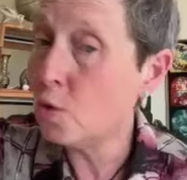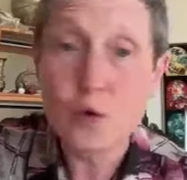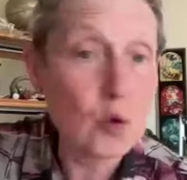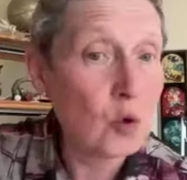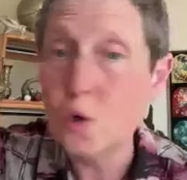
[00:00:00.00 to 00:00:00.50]
You
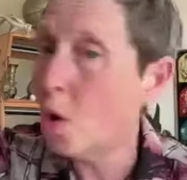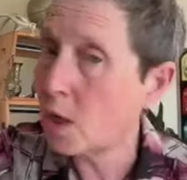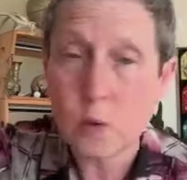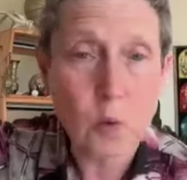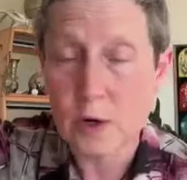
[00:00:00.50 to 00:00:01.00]
do
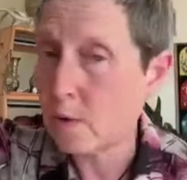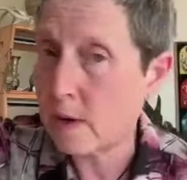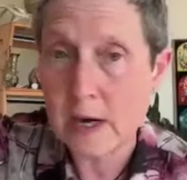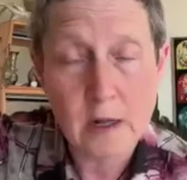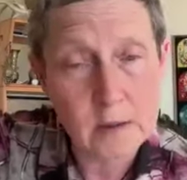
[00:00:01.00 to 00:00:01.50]
not want
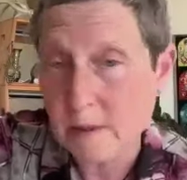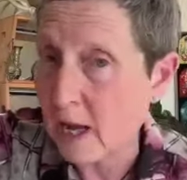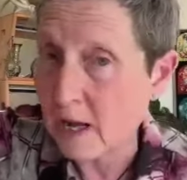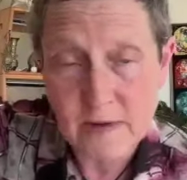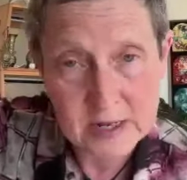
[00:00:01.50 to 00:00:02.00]
wrinkled
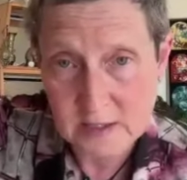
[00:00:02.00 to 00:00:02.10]
blood